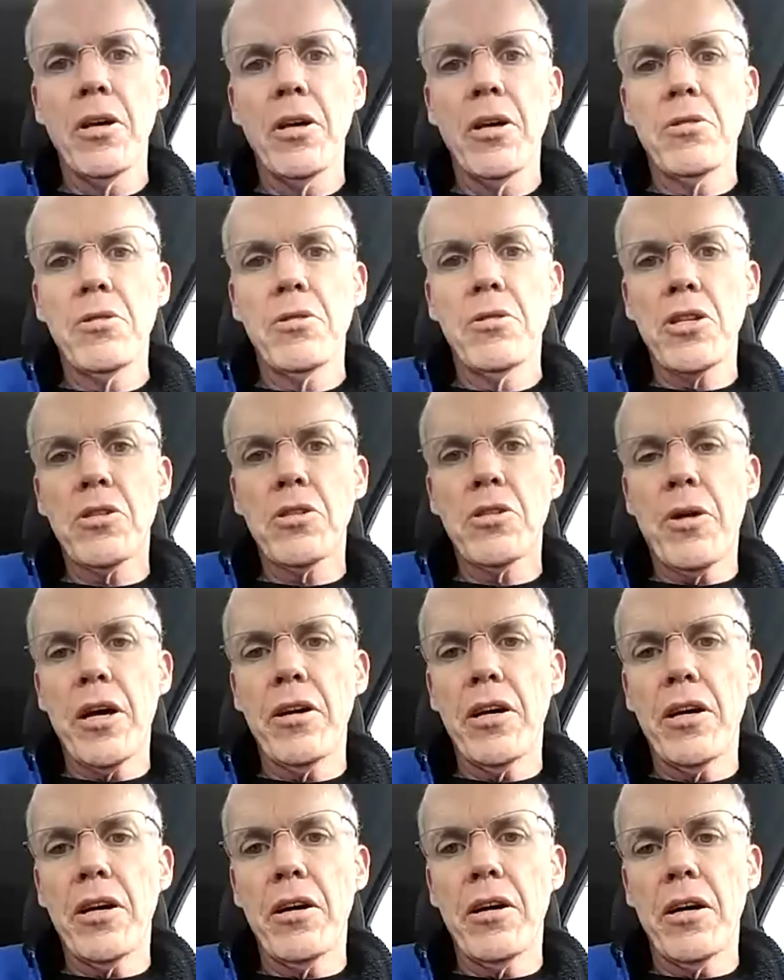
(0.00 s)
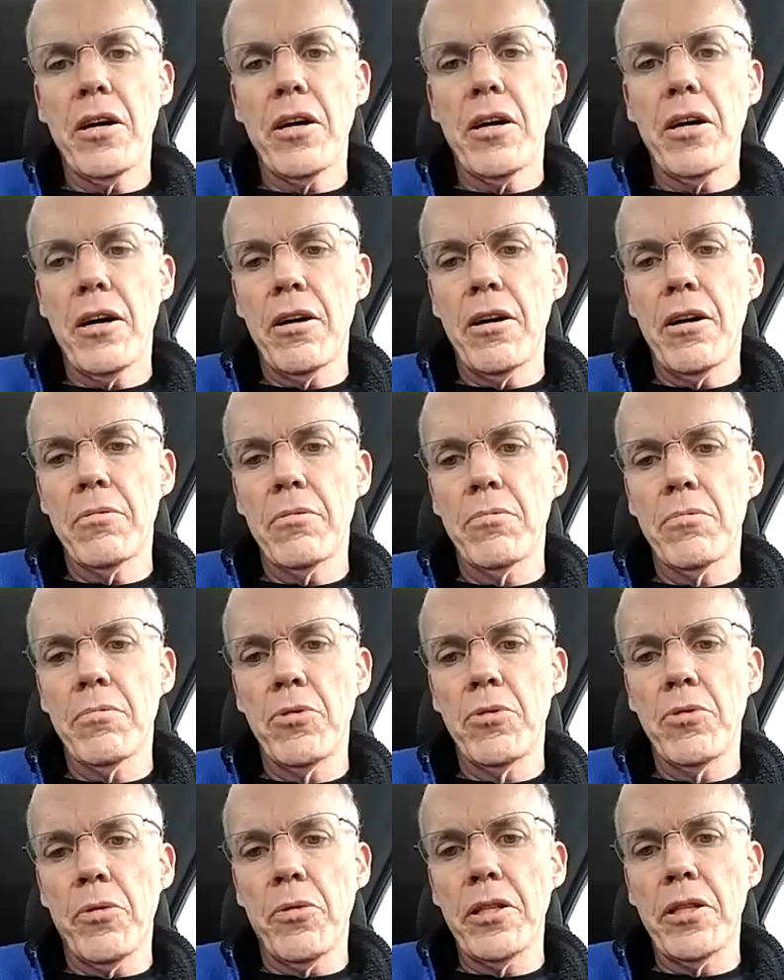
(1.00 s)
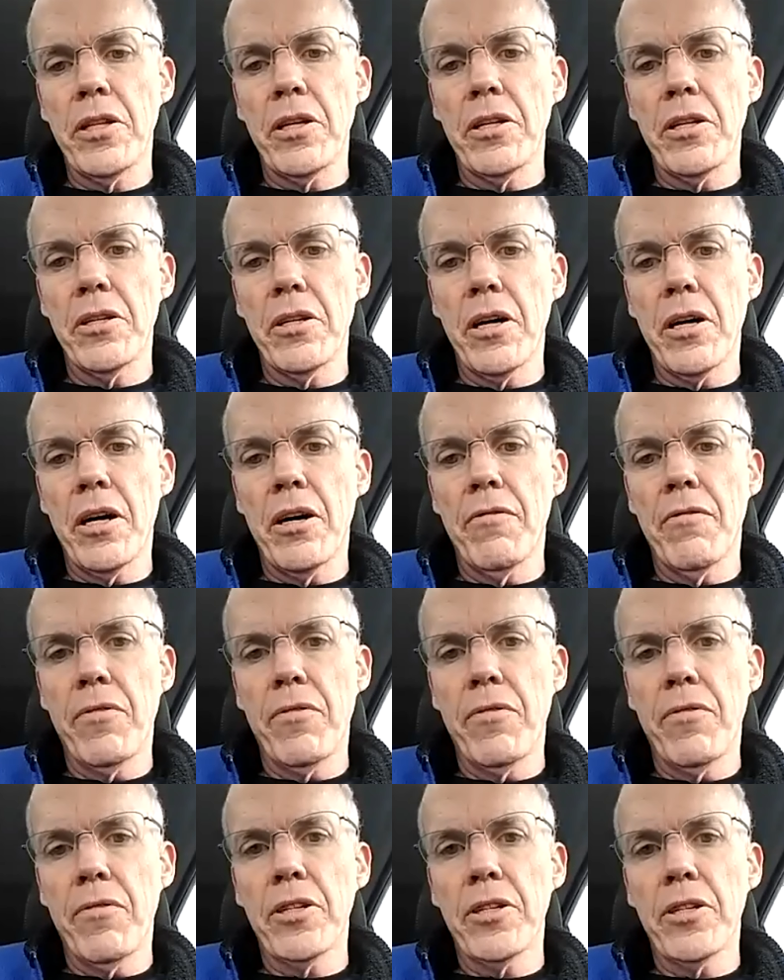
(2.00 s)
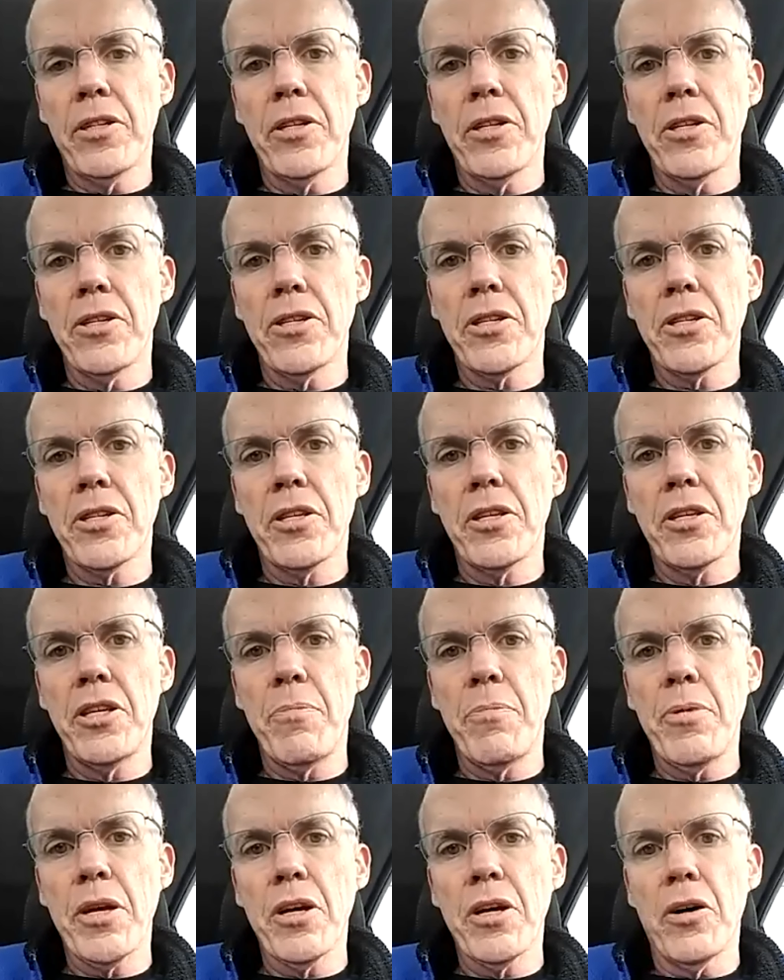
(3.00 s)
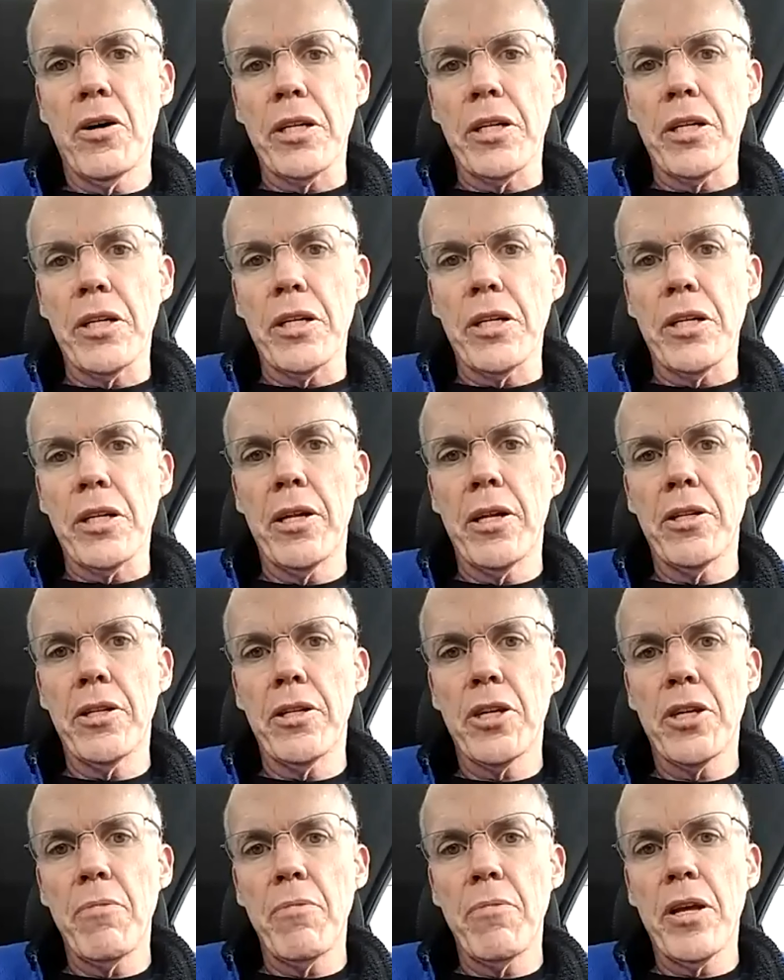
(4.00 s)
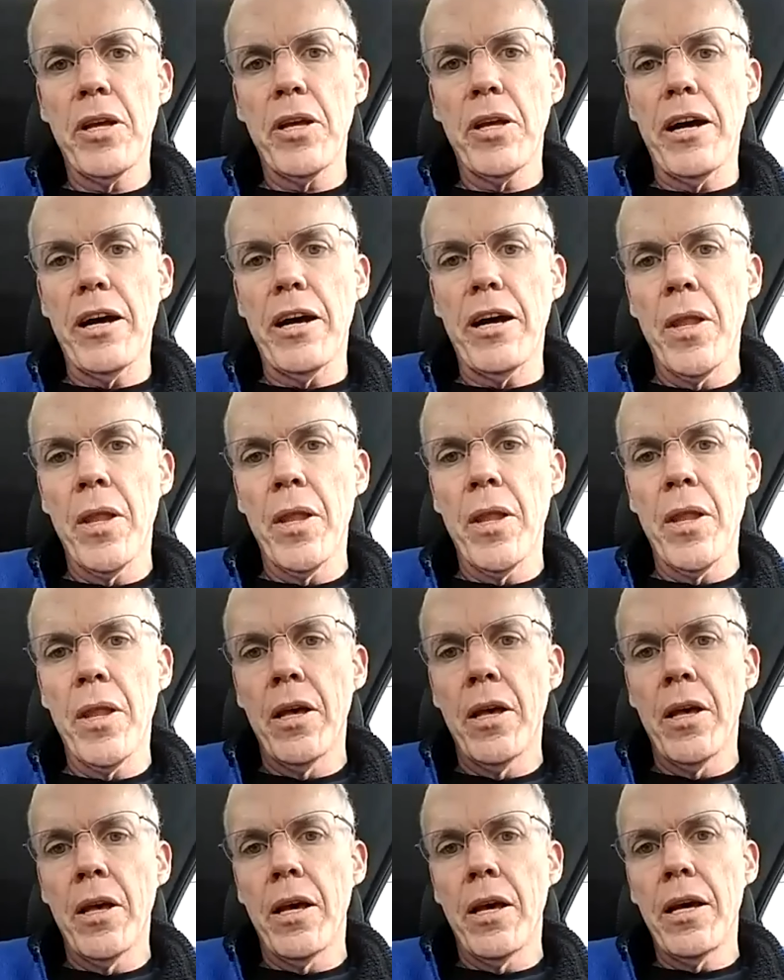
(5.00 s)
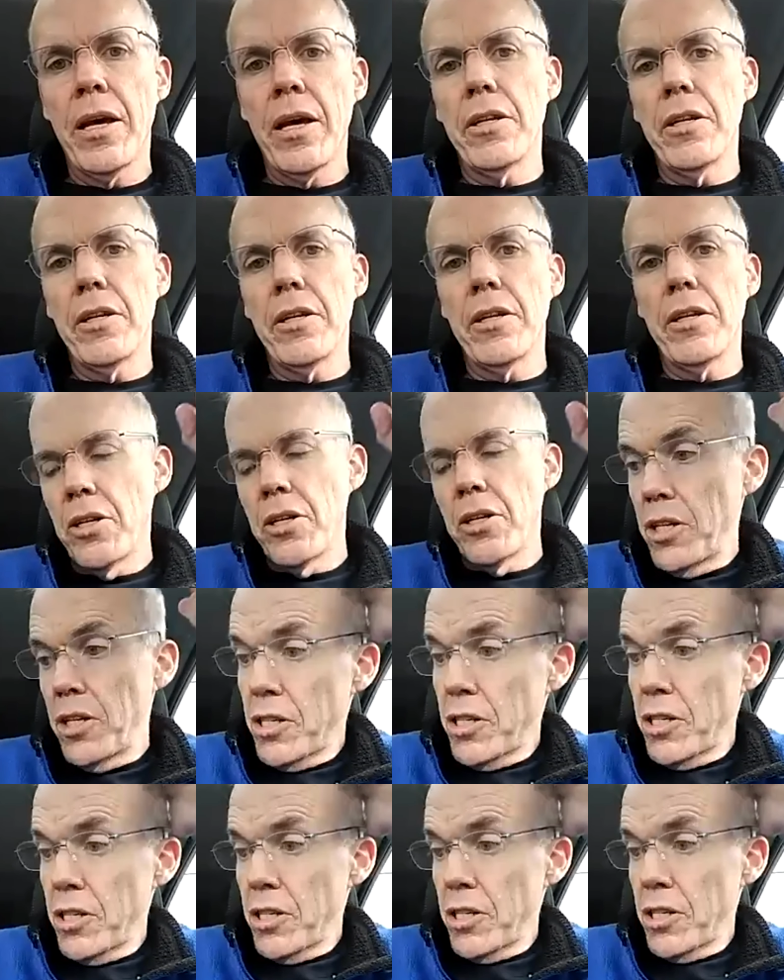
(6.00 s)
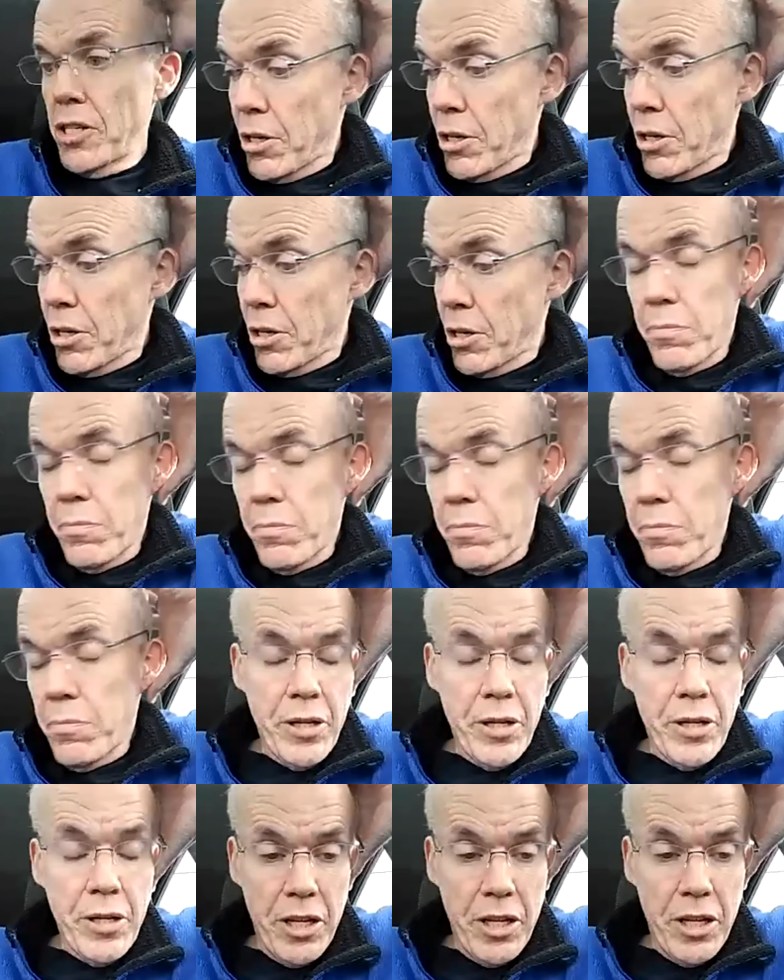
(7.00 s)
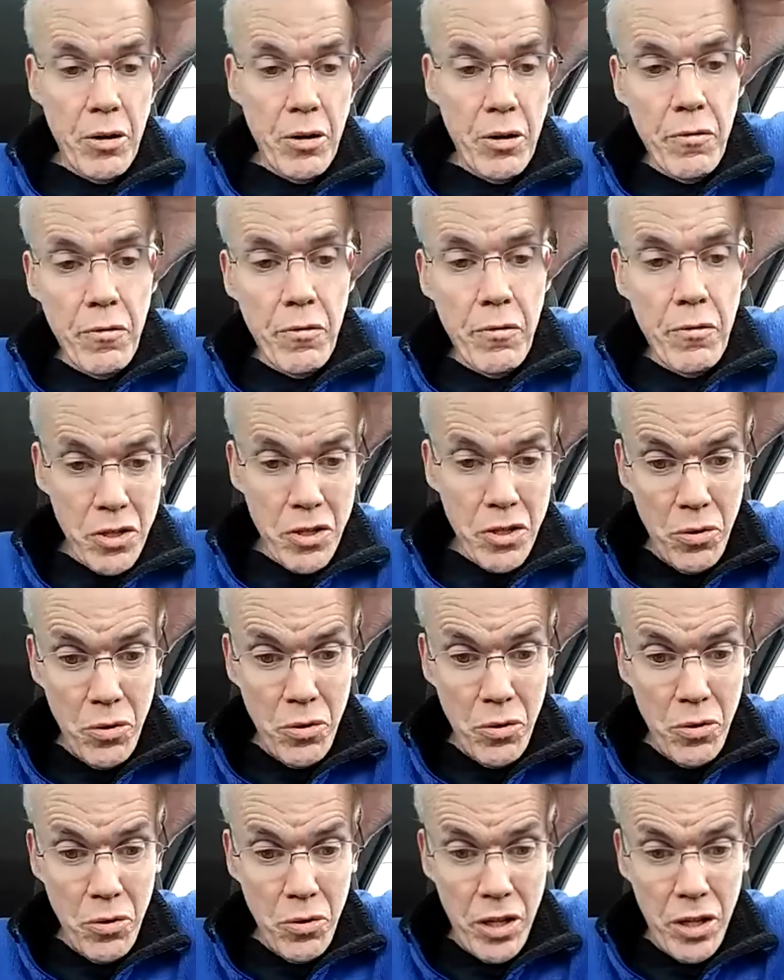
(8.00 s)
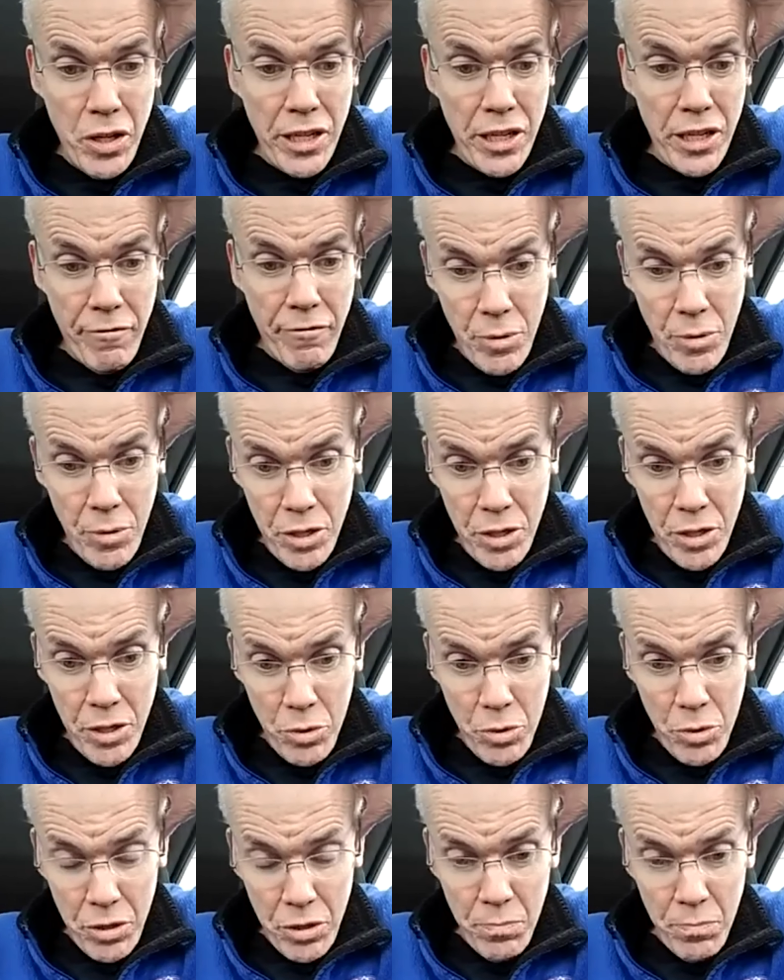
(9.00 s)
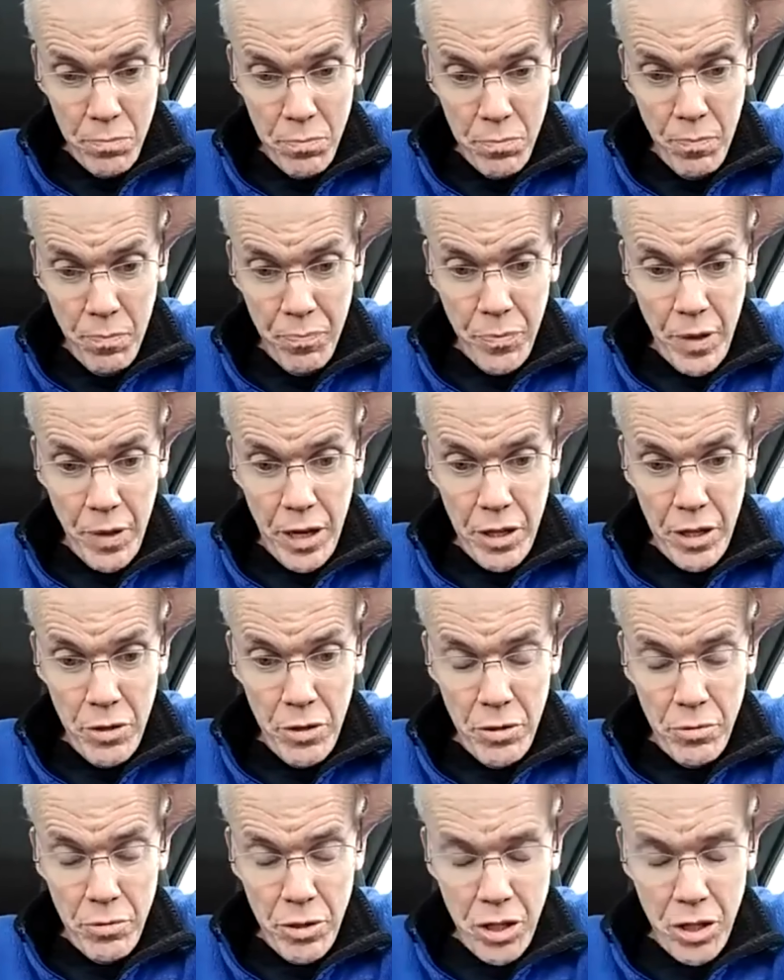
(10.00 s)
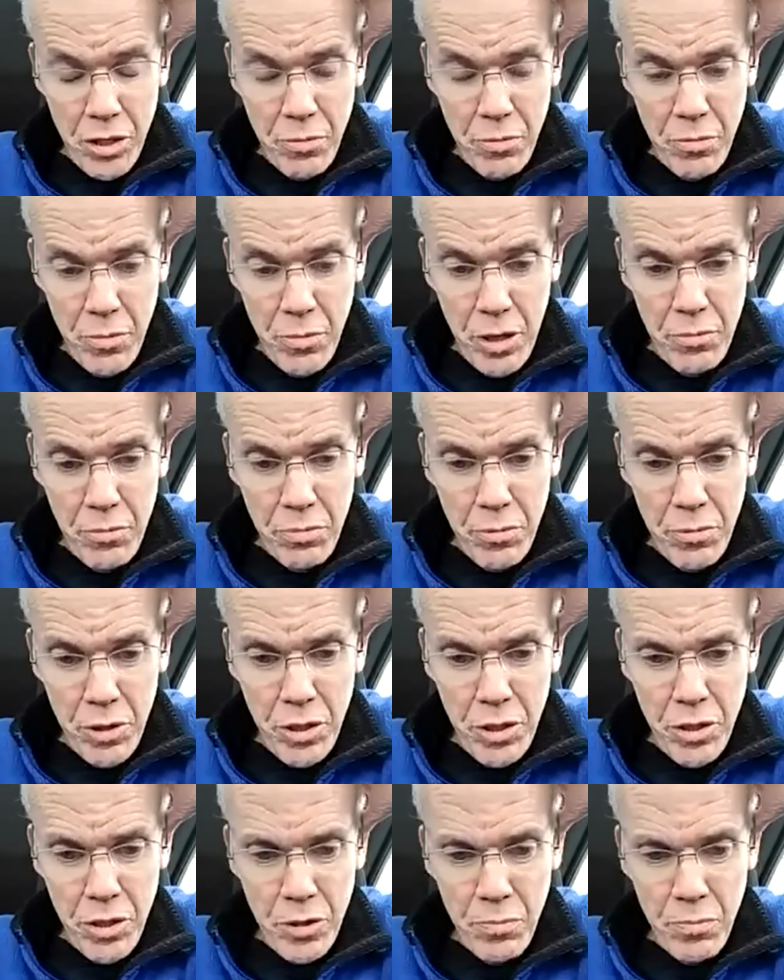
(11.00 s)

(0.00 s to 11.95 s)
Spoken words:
by knowing that Vandana is keeping going and keeping on. And she has been a hero for so long, and everybody's work, you know, just she's